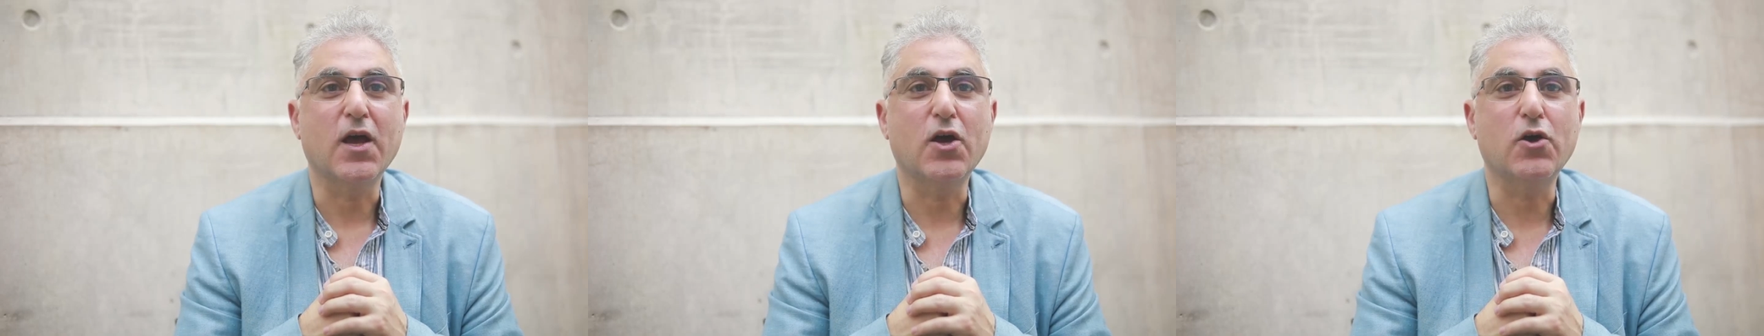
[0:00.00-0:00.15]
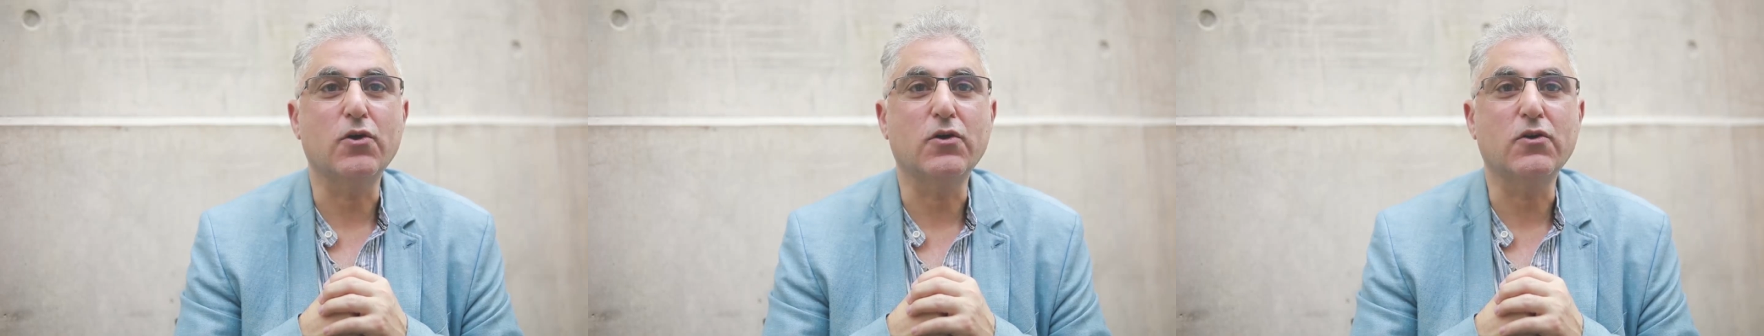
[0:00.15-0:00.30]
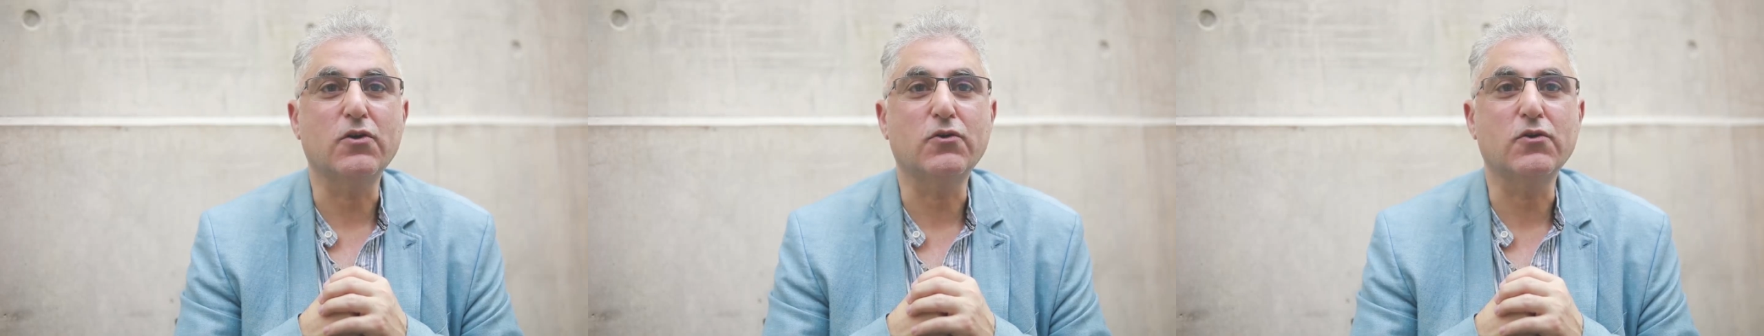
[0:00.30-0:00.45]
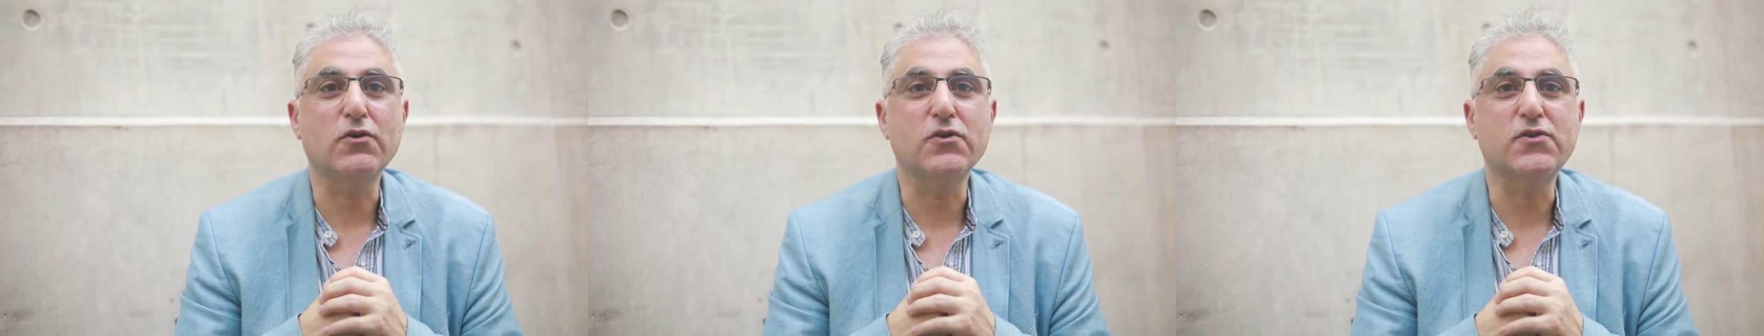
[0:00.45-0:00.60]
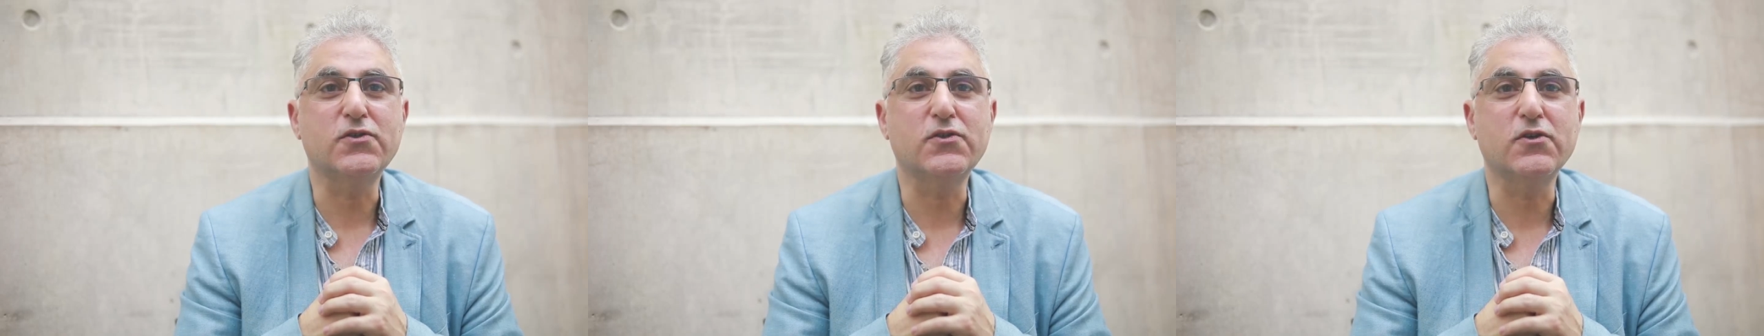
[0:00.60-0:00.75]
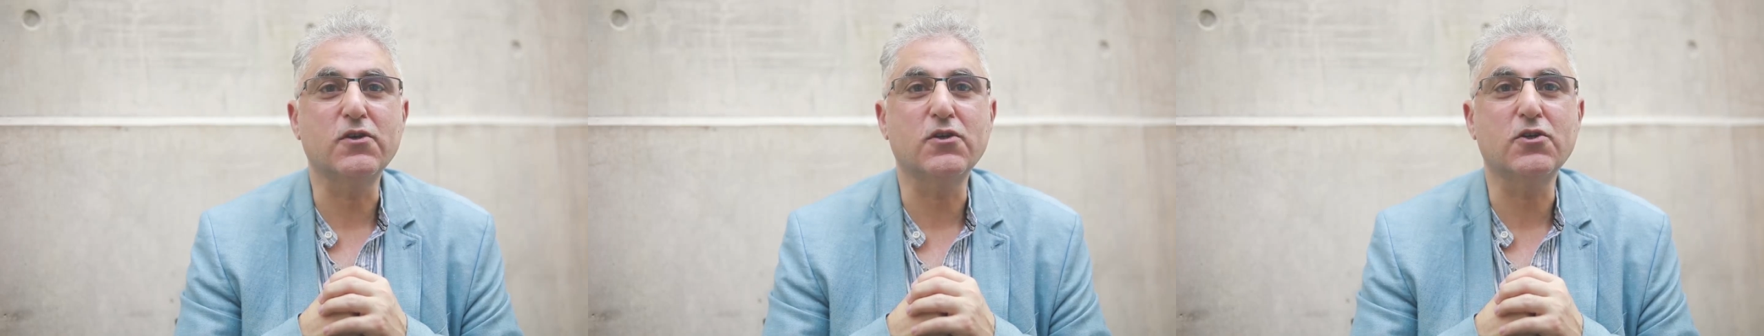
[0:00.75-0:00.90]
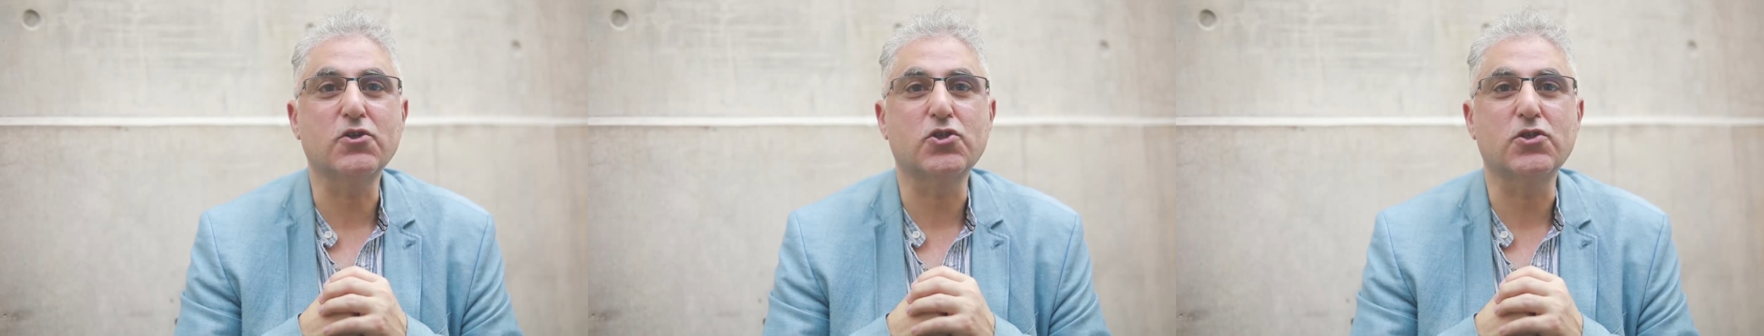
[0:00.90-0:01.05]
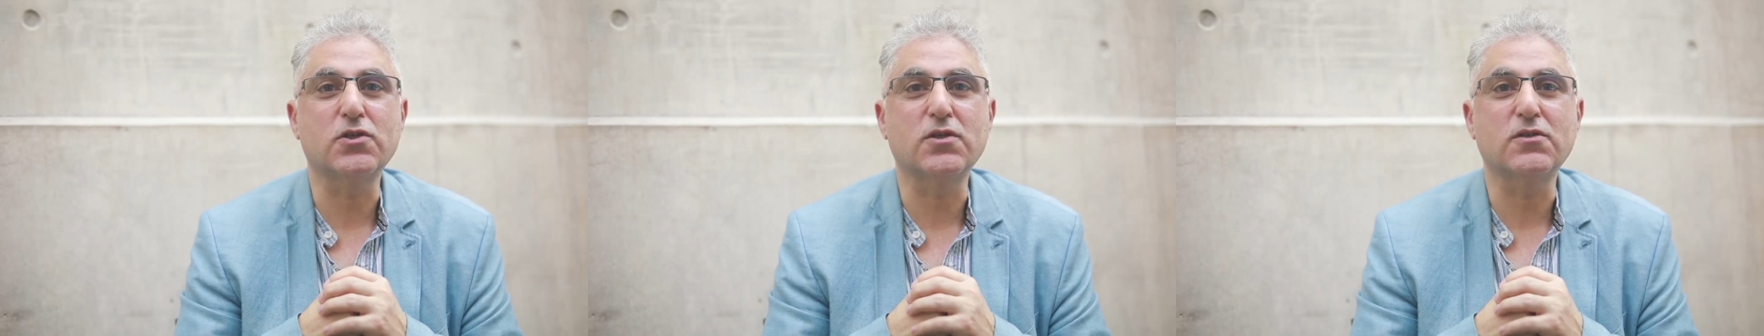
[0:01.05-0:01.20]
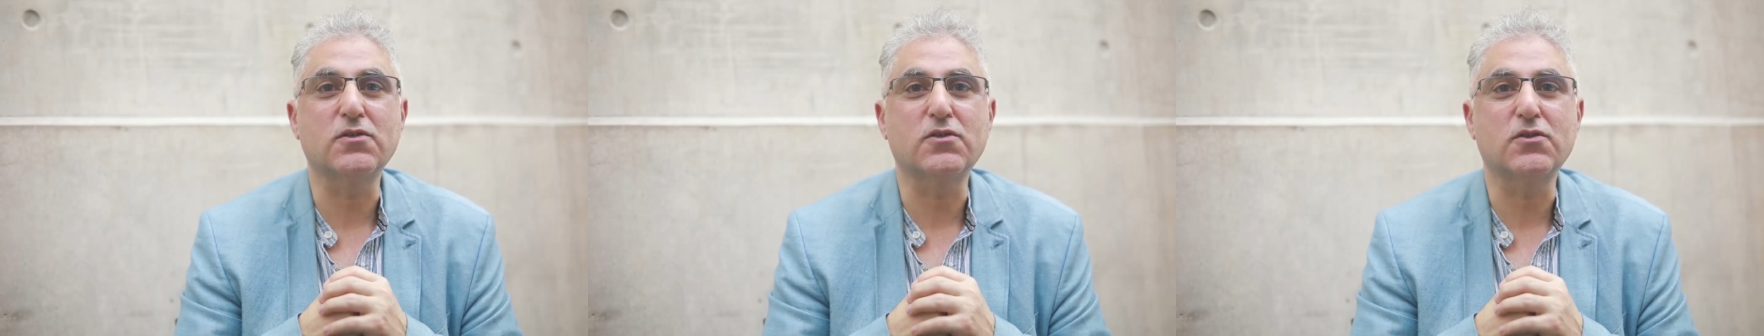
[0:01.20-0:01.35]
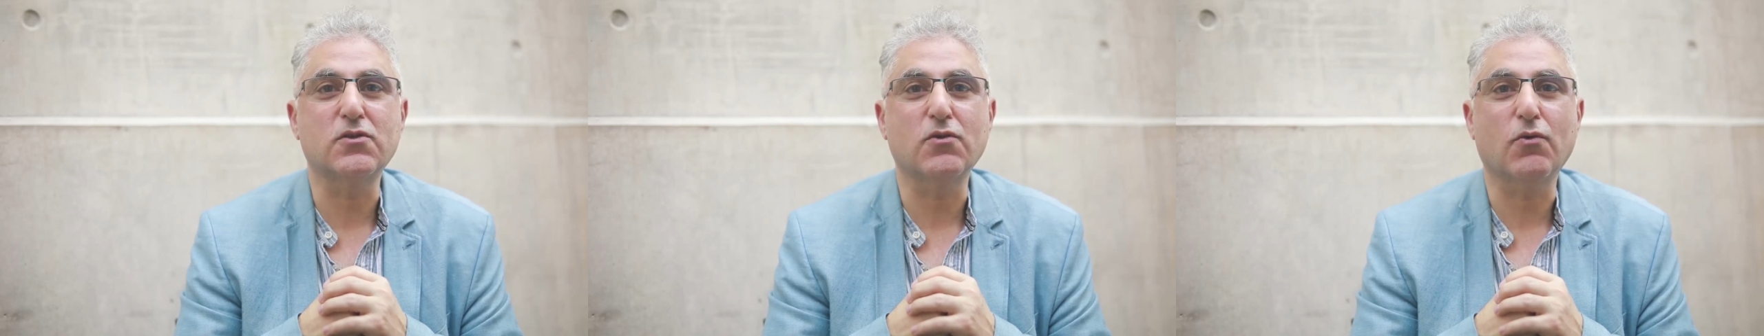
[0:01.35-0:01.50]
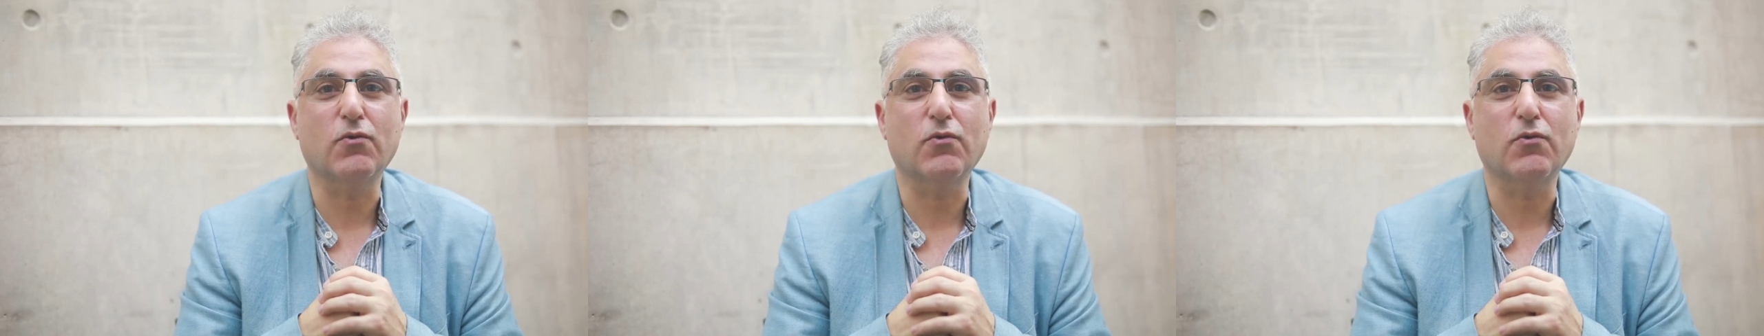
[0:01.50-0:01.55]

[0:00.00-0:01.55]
a resurgent